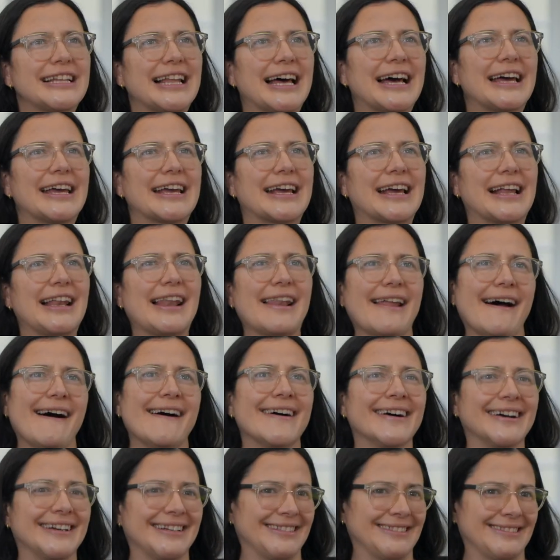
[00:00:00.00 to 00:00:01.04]
like a
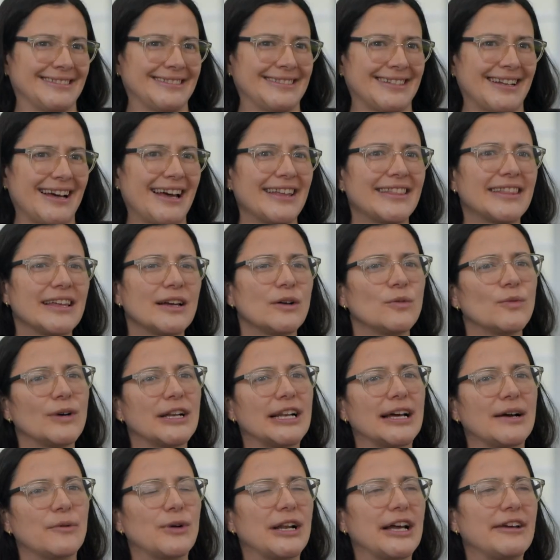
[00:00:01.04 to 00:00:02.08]
line. I think
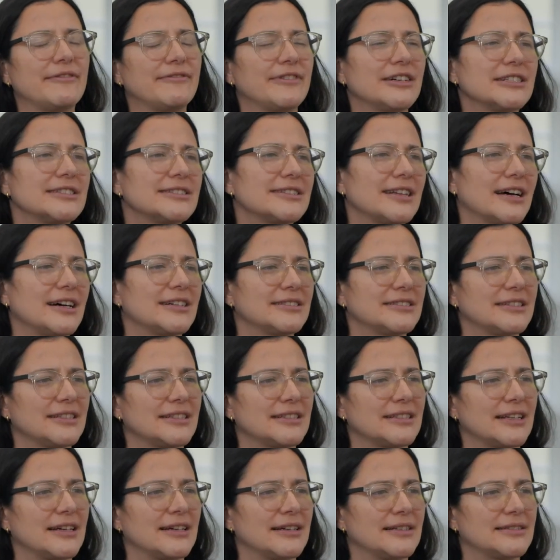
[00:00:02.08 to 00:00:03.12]
when I first
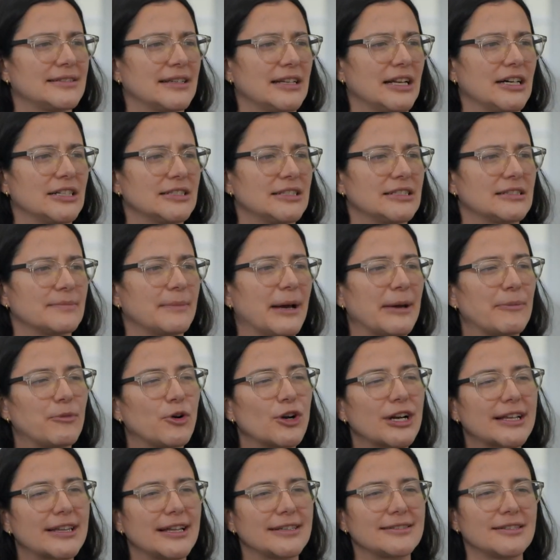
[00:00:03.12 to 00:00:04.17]
started as an artist, my
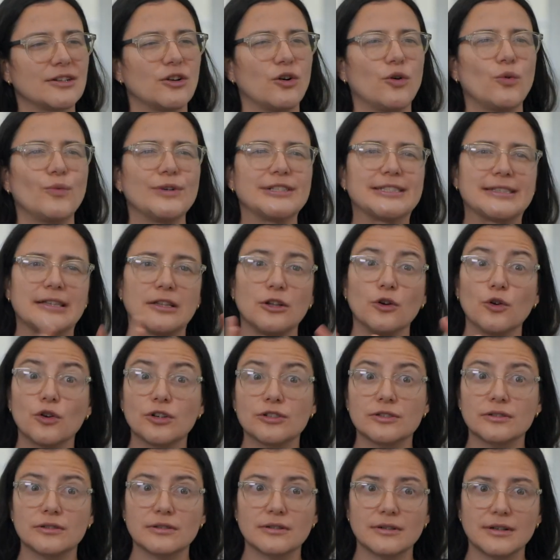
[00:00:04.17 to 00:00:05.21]
work doesn't always look
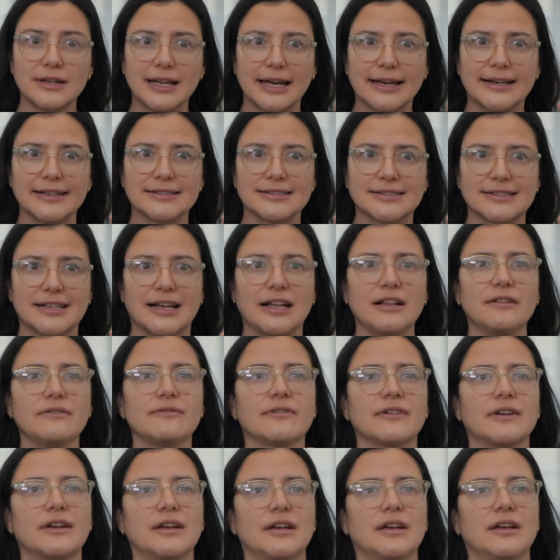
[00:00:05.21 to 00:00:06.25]
like
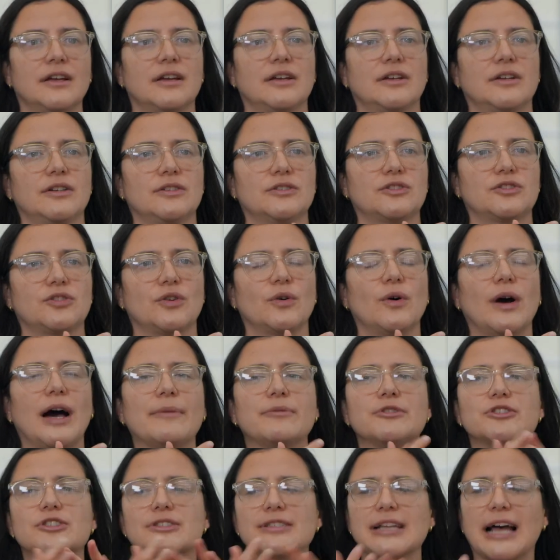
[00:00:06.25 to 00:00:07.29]
itself. So I
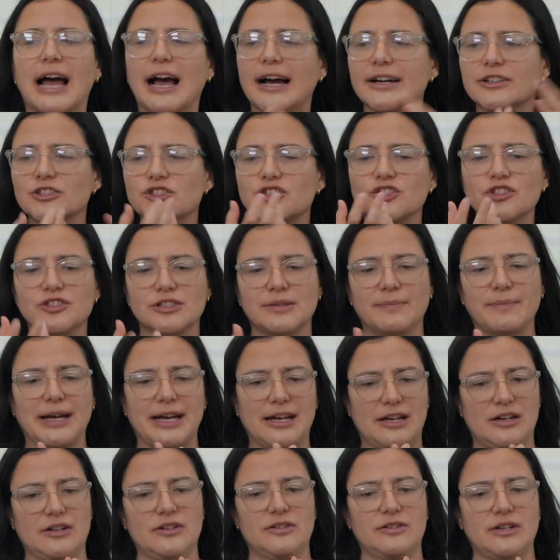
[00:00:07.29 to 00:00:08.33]
was anxious
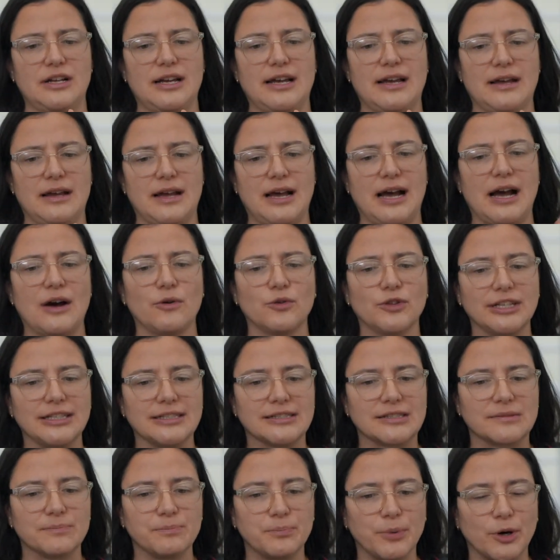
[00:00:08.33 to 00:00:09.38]
about how
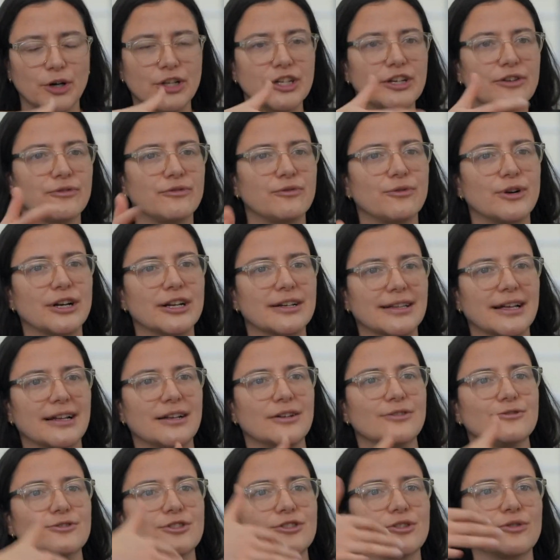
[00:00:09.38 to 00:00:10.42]
this body of work that
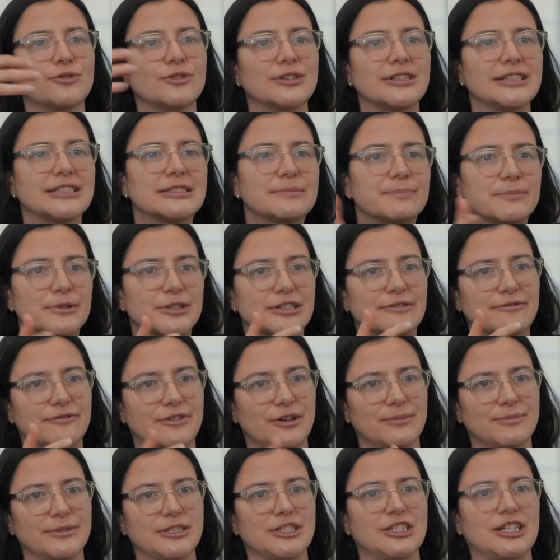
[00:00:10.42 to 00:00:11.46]
looks so disparate
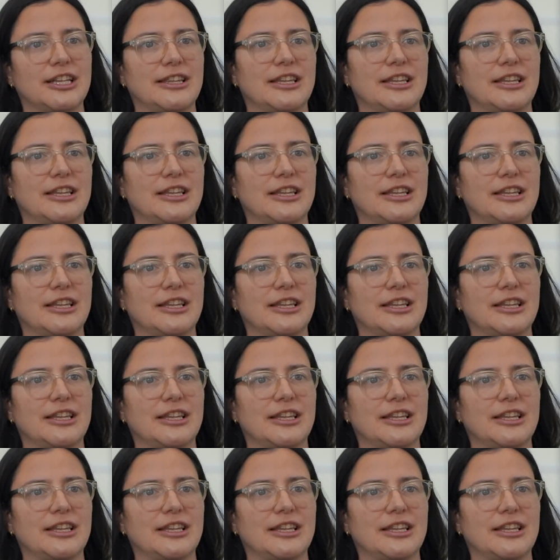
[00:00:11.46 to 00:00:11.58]
from each